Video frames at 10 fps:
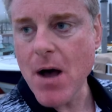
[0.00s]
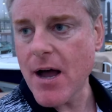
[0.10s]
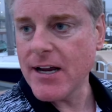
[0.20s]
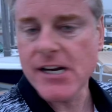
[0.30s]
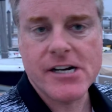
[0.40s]

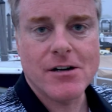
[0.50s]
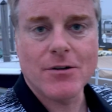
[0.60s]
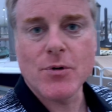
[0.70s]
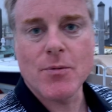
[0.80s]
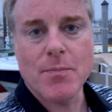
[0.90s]
by here
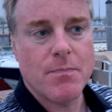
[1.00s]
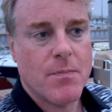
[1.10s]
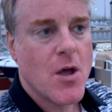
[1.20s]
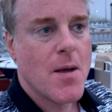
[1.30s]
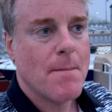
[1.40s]
and we were
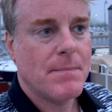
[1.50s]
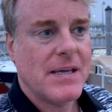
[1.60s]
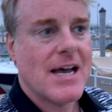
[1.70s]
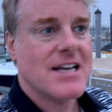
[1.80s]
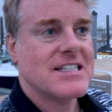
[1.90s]

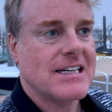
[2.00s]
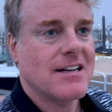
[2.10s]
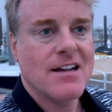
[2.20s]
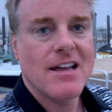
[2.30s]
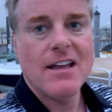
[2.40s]
BSing,
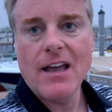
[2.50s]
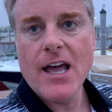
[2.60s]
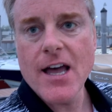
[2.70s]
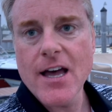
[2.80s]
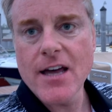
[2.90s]

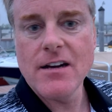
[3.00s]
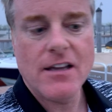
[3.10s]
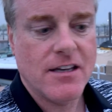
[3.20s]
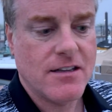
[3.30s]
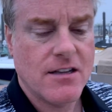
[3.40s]
and
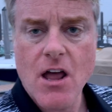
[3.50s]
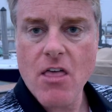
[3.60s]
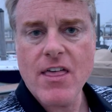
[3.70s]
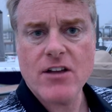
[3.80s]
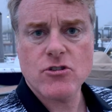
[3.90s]
in
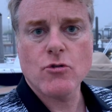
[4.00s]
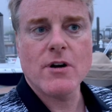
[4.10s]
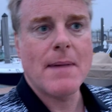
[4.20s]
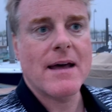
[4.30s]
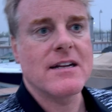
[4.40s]
that short
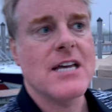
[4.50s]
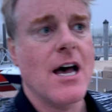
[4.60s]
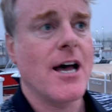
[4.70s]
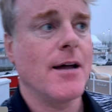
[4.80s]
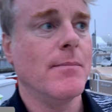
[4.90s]
amount of
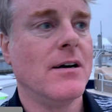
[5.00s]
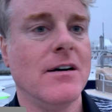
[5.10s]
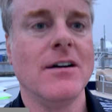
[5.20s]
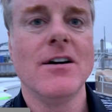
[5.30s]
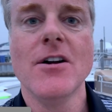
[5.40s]
time,
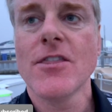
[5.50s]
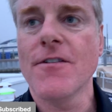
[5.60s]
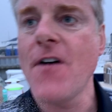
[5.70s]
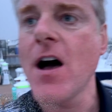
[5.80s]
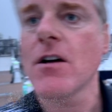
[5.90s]
the
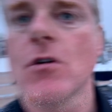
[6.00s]
fog